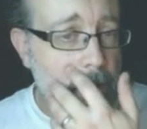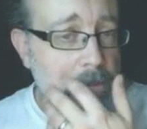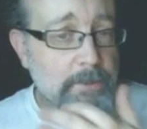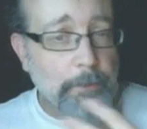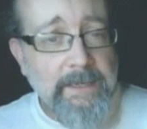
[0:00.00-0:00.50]

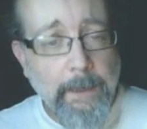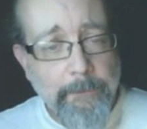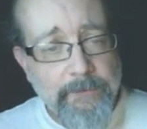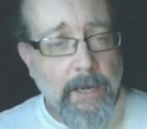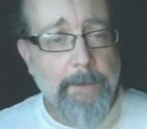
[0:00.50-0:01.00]
So when it
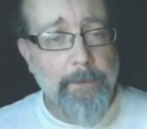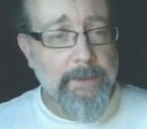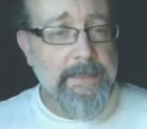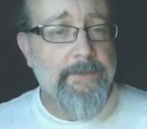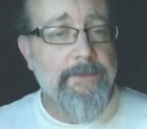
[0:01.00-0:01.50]
comes to
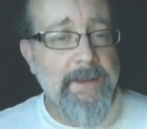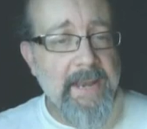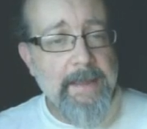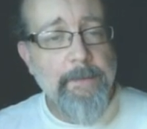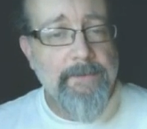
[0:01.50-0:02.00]
hyperlinks, the
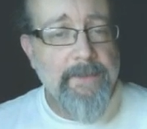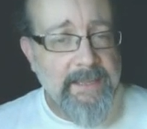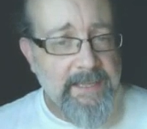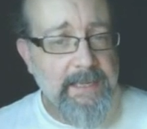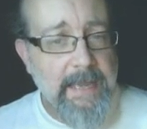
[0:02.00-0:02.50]
name of the
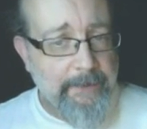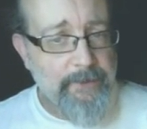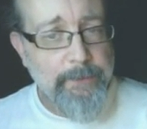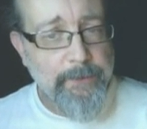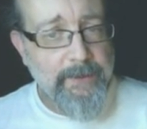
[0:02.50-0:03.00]
key
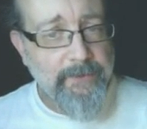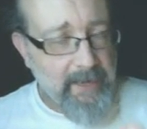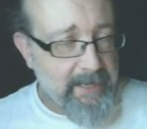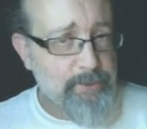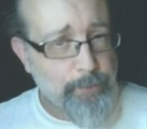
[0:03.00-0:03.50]
attribute is
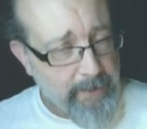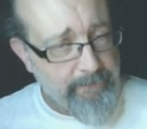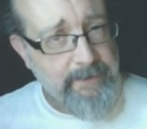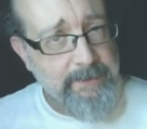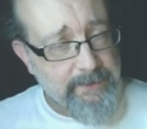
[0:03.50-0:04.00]

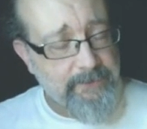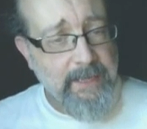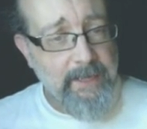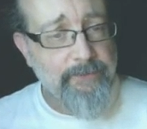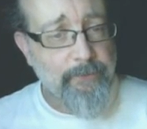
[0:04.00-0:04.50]
href, in this
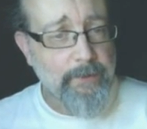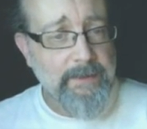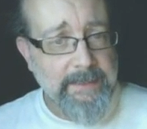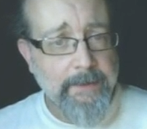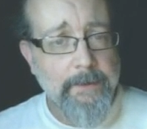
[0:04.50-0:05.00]
case for a
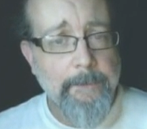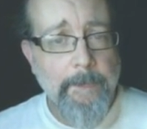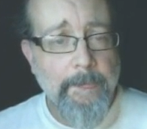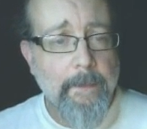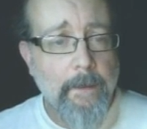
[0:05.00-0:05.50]
link,
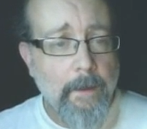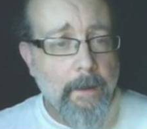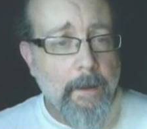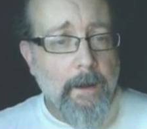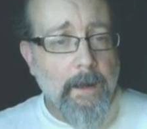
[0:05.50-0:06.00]

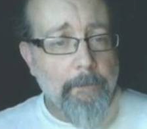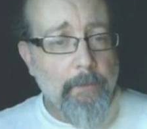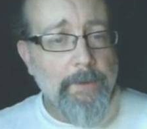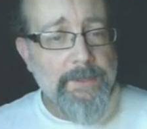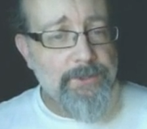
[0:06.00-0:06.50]

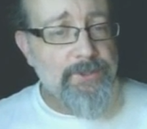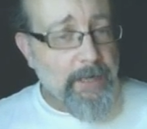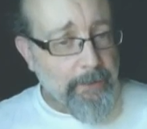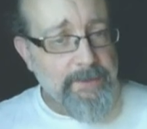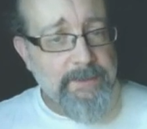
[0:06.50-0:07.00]
which
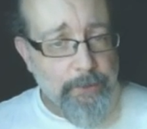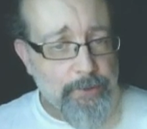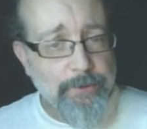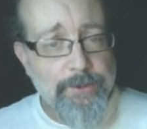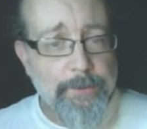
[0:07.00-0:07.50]
generally is
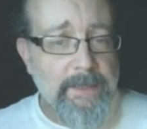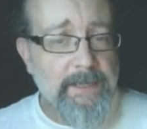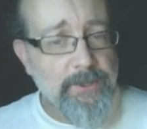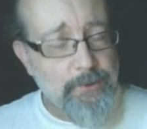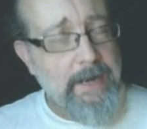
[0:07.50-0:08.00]
understood to be a
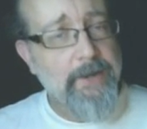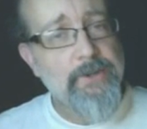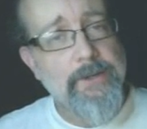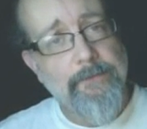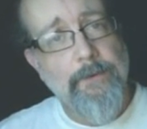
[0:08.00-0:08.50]

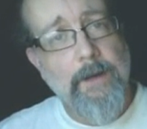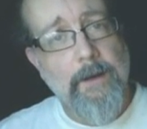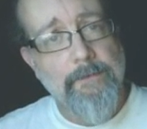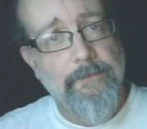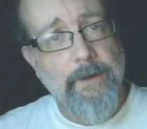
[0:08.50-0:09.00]
contraction
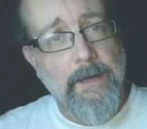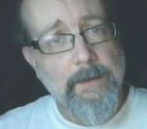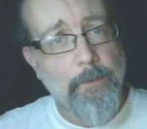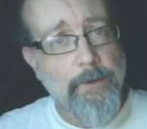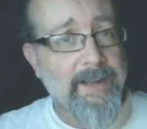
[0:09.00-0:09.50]
of
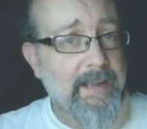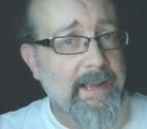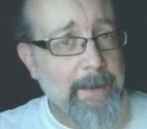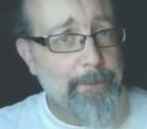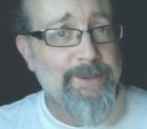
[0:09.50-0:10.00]
the word
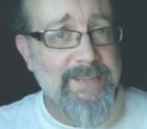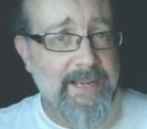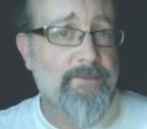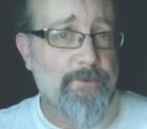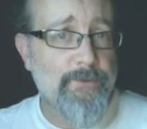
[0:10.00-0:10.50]

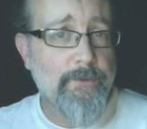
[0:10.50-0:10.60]
hypertext